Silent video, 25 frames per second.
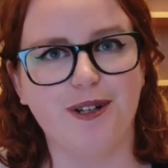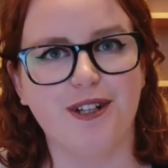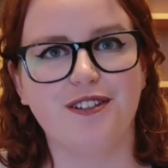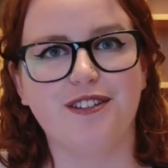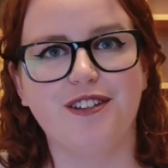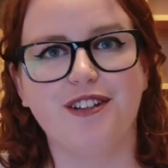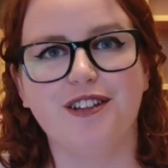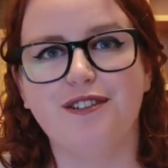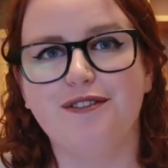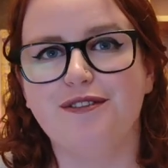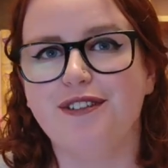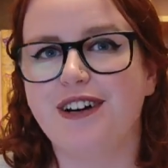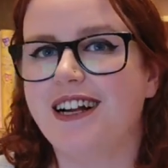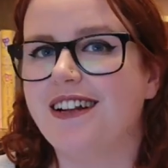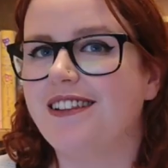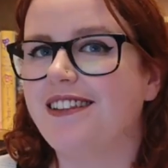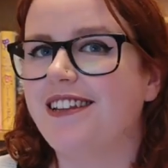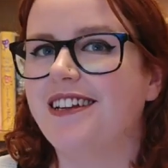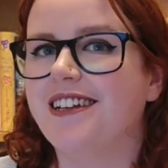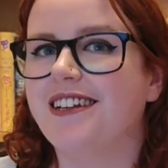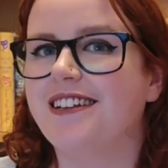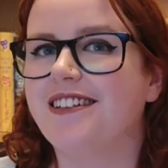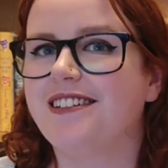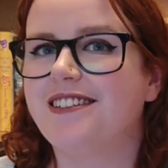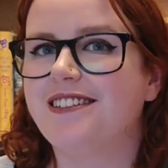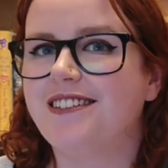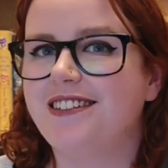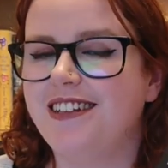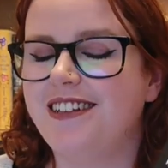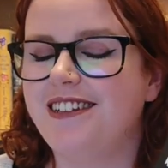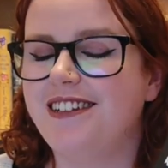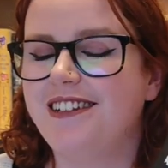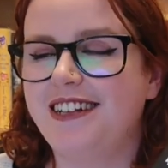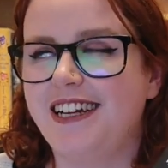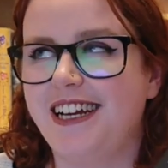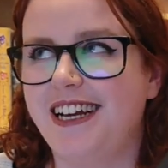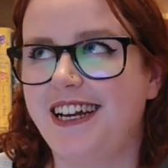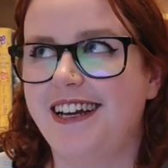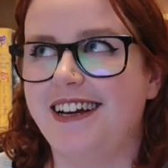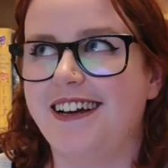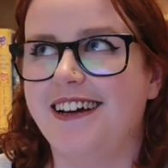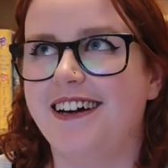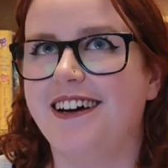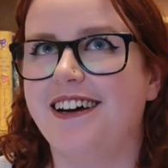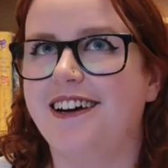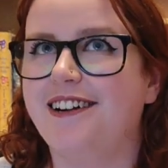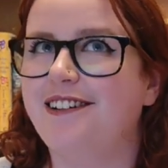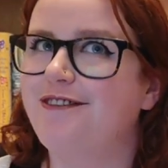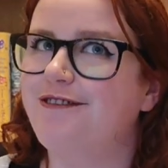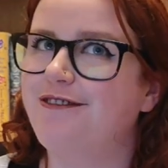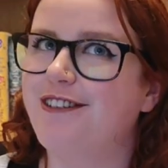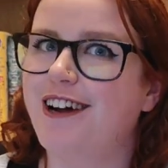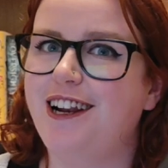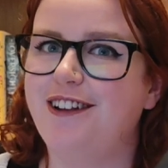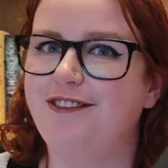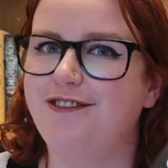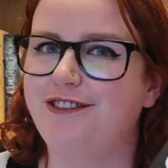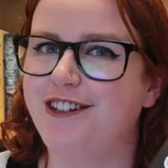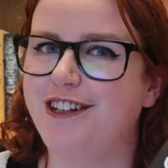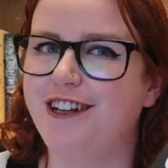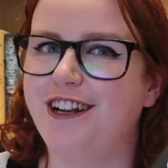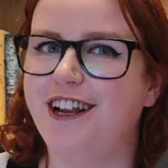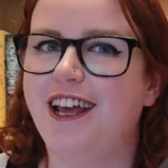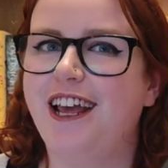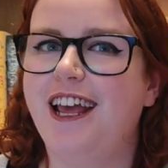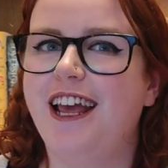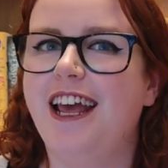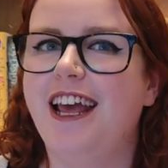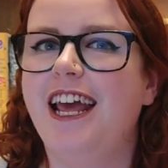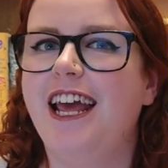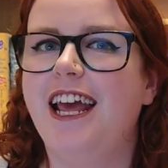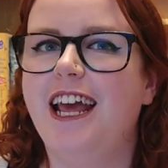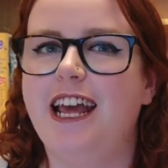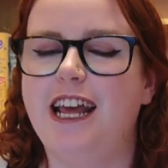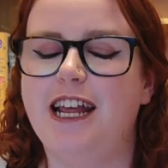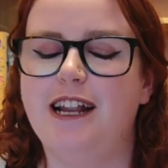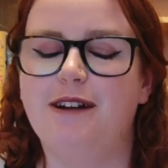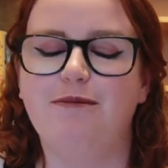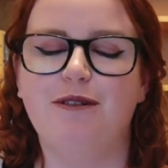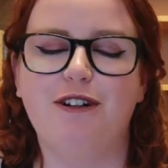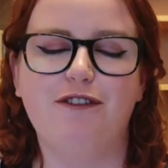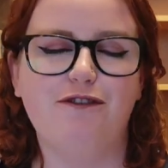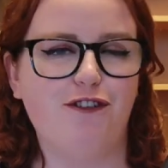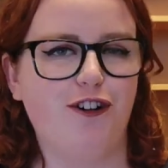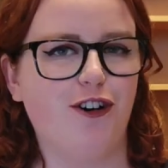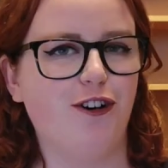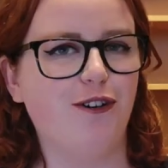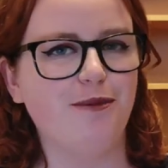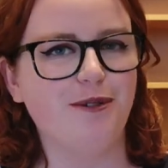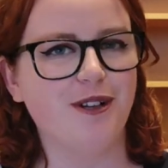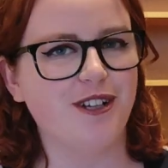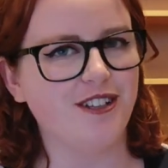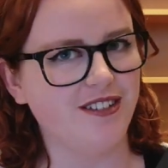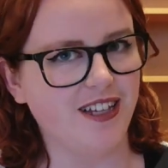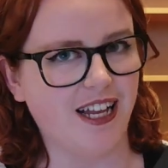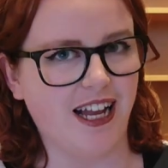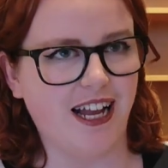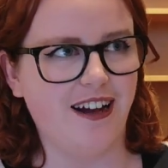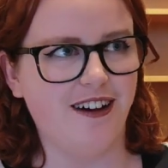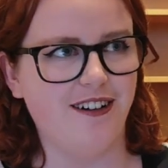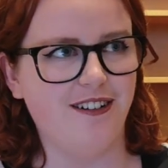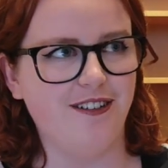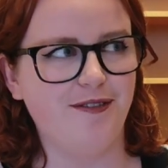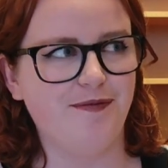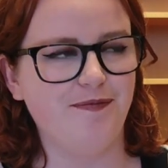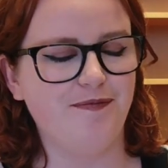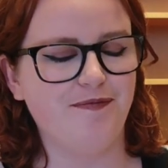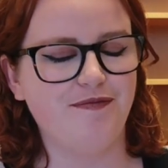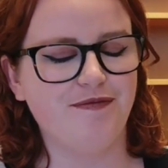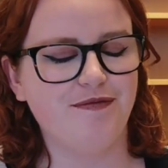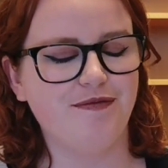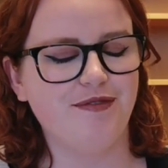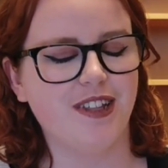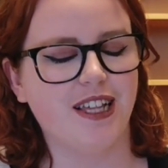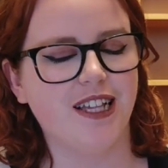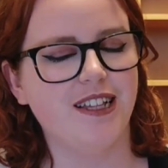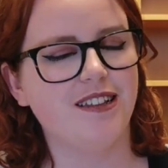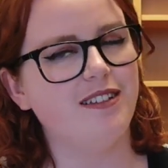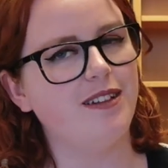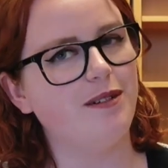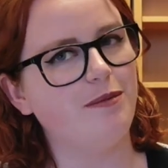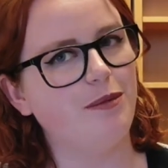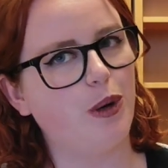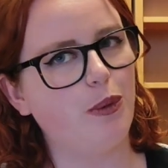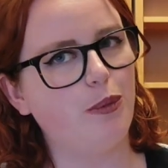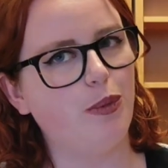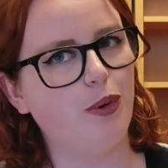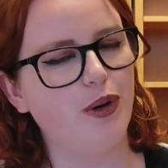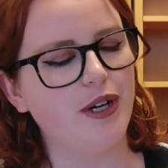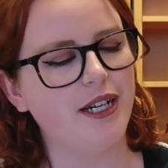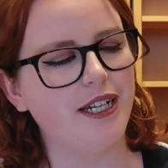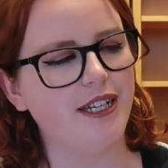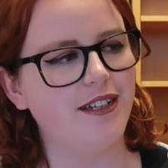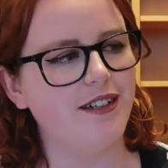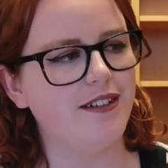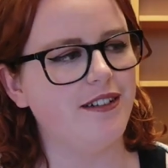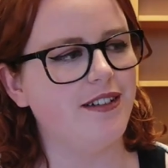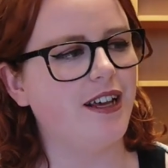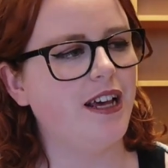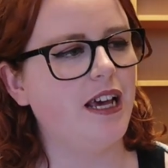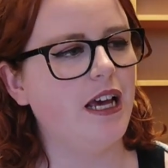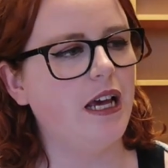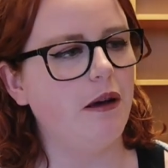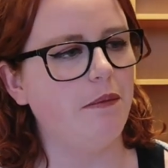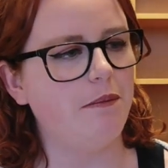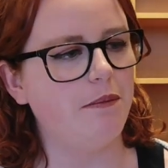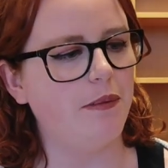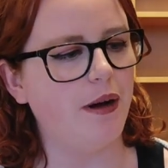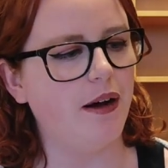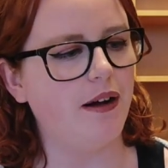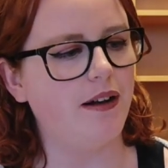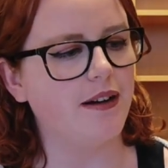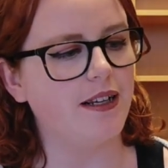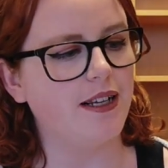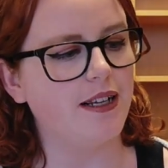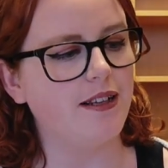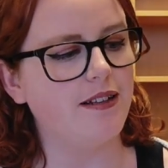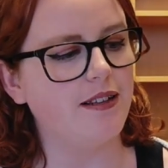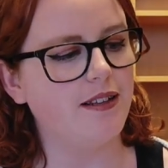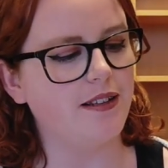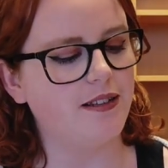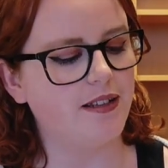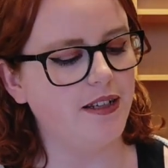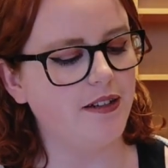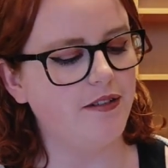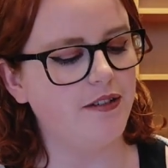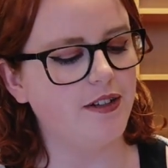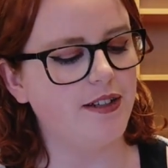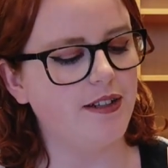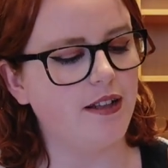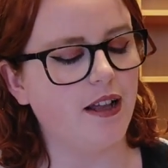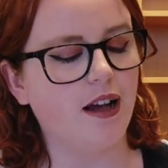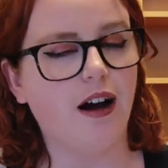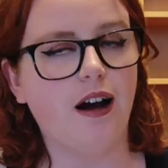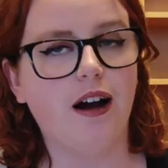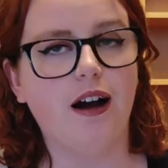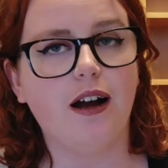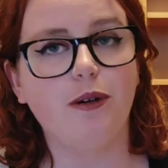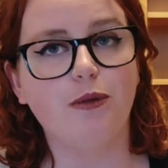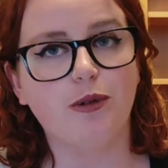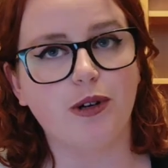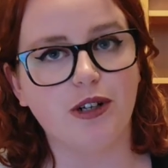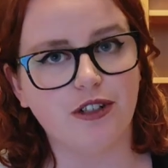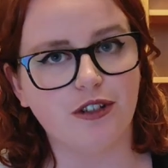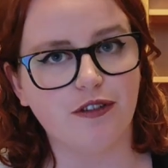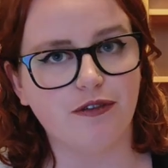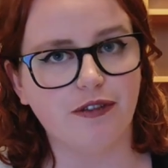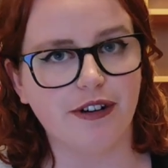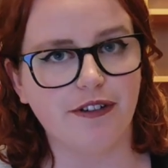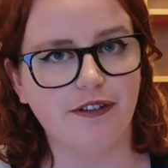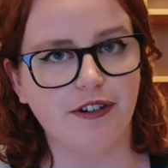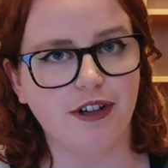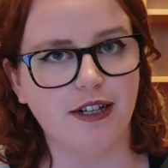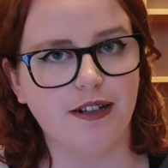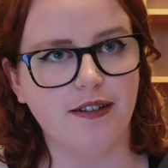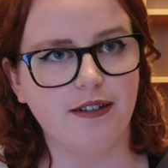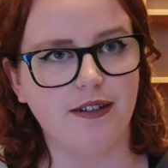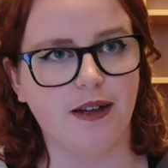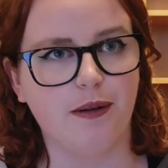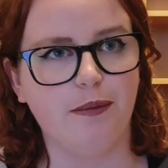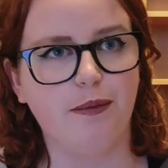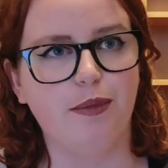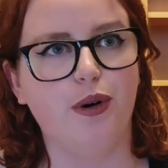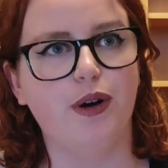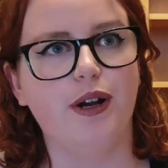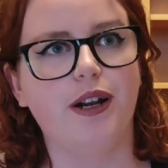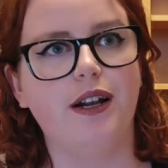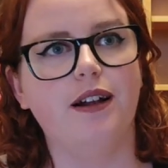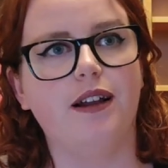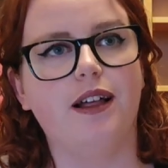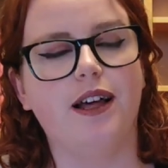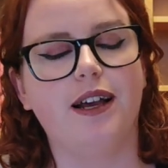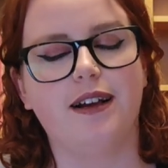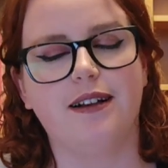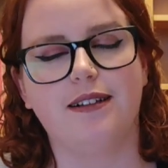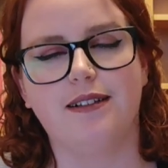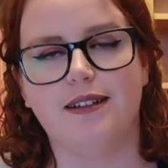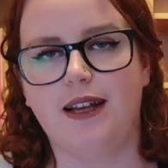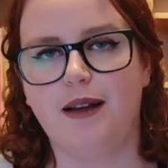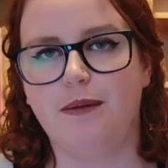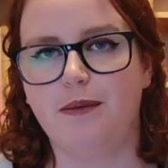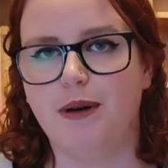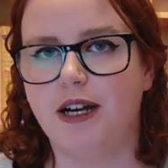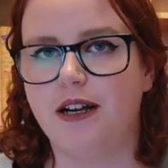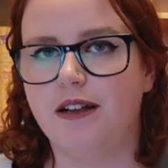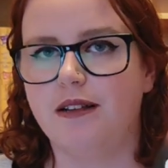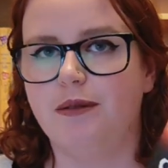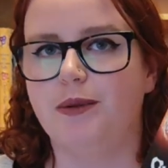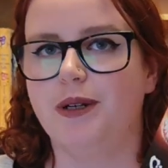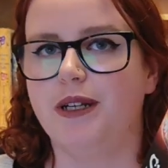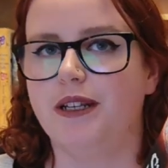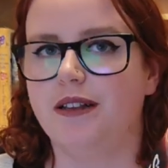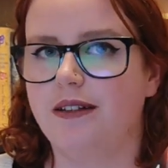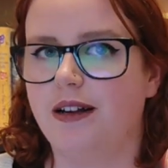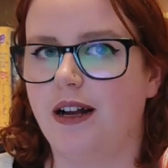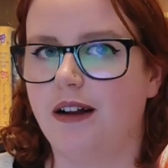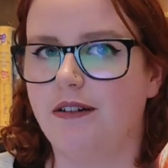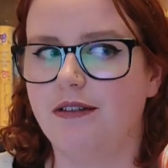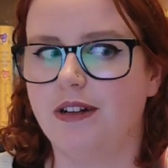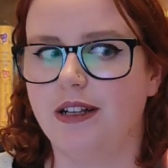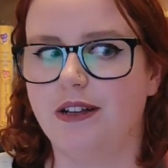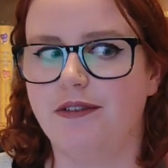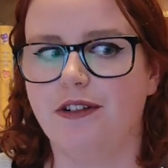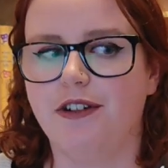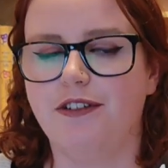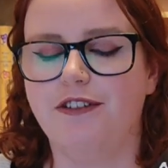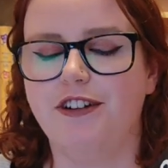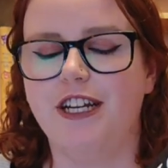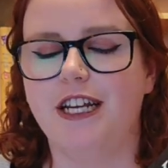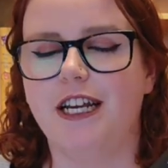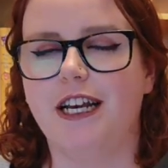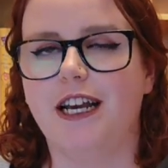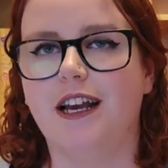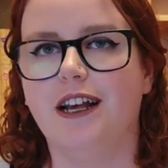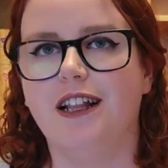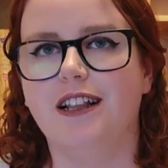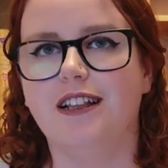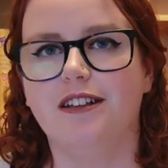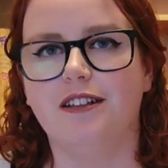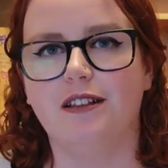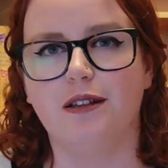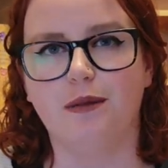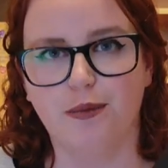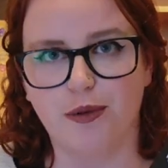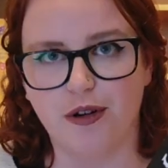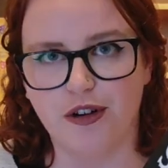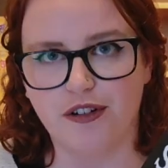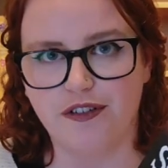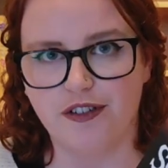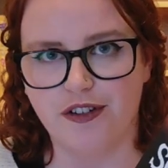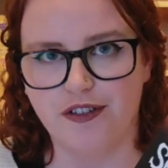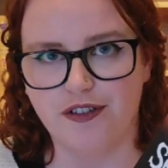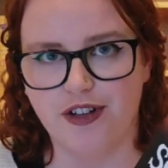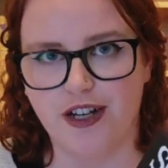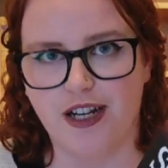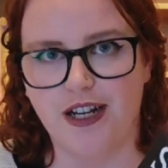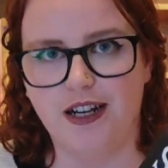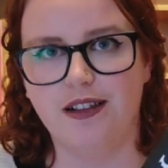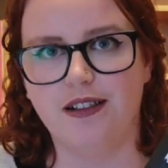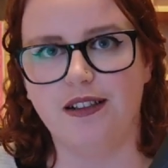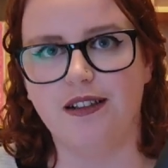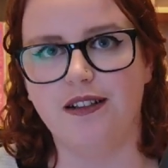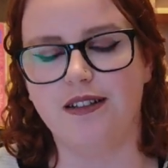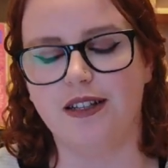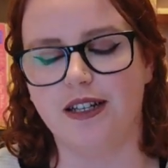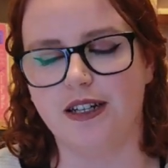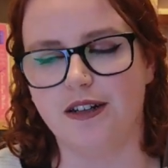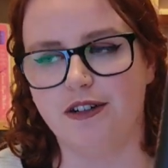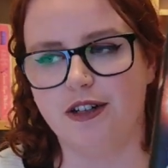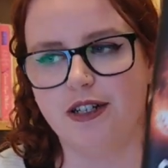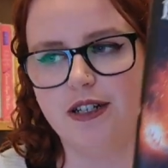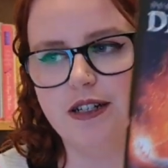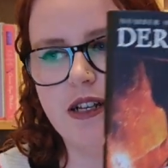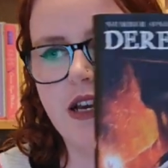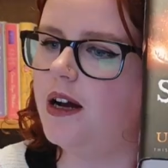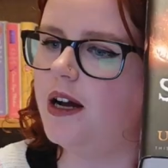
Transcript: So the fact that it's still here and relevant in my vlogmas now is somewhat poignant, but it's a series that I want to reread at some point. Like I say, my husband is currently rereading it and this is book 15 in the series.